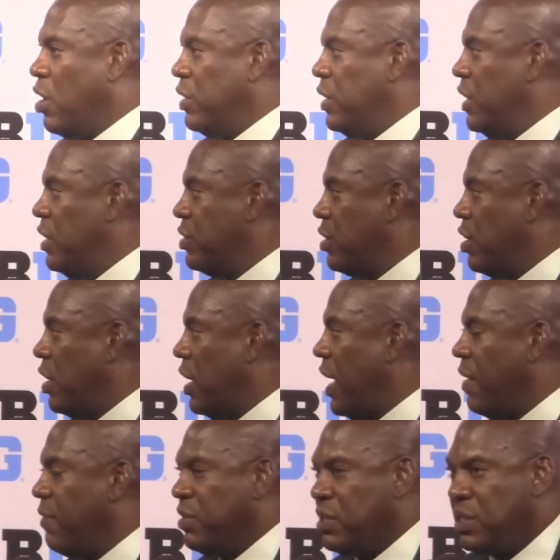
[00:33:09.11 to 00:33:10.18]
needs are. I
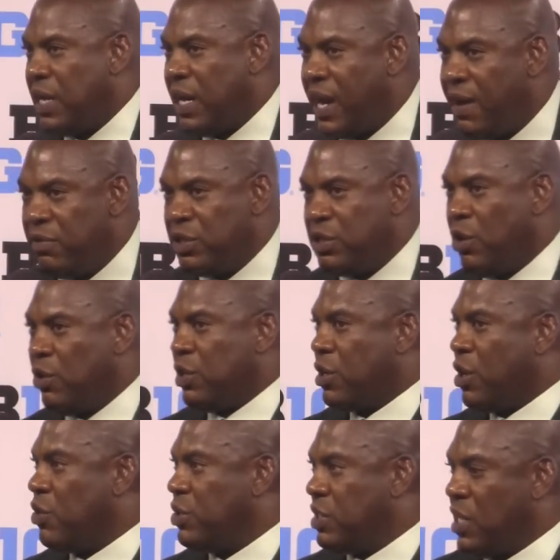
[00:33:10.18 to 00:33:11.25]
haven't I haven't told the
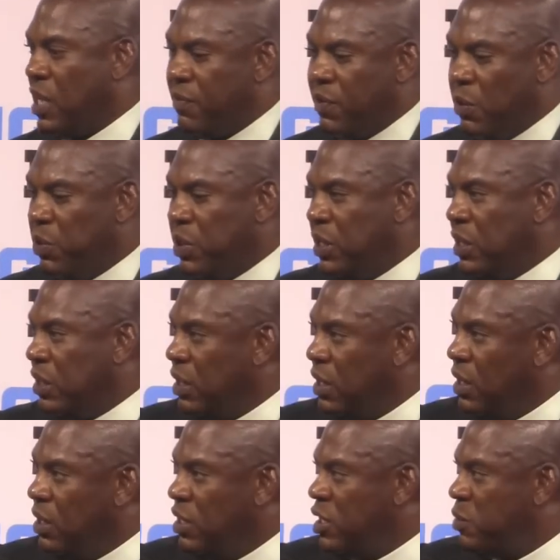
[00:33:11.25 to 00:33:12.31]
coaching staff, hey, we need
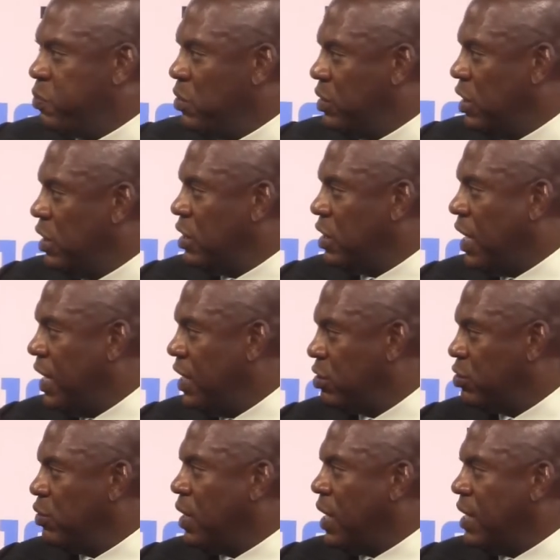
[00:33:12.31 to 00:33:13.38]
this percentage of high
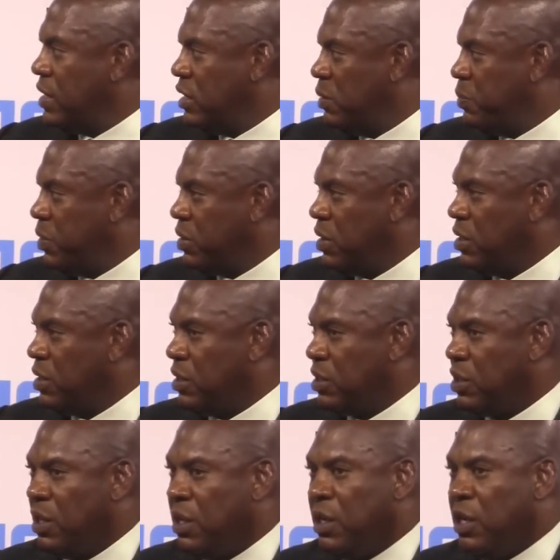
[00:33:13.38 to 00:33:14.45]
school guys, this percentage
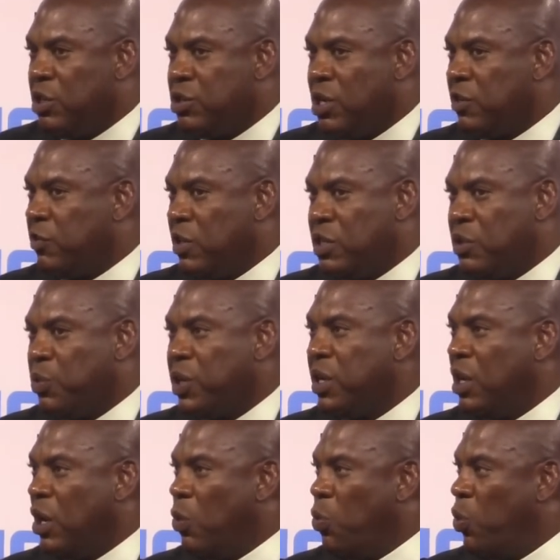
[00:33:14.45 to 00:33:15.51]
of transfers. We're
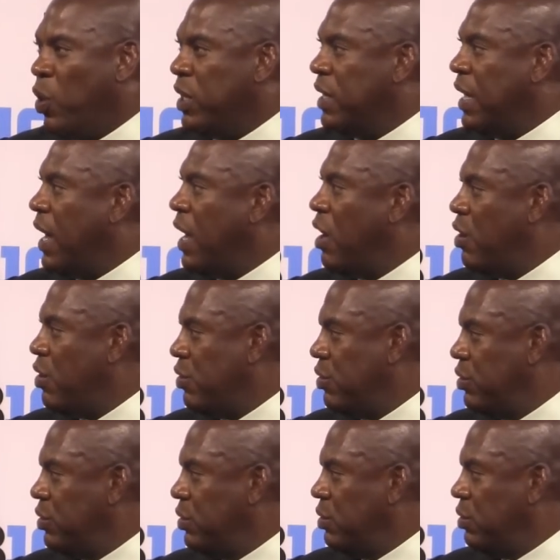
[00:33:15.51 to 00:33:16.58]
in a win now
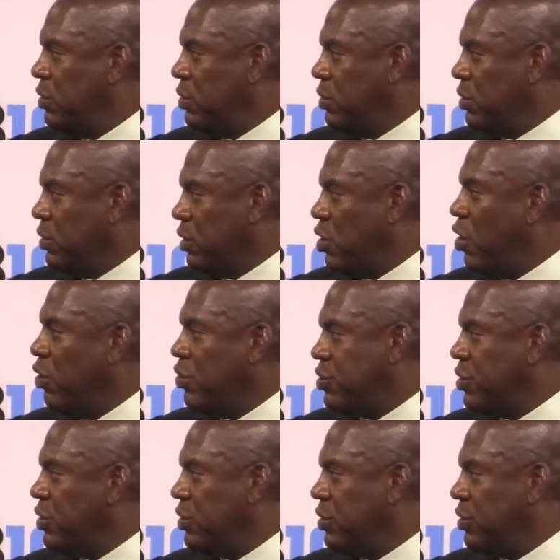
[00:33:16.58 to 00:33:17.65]
culture,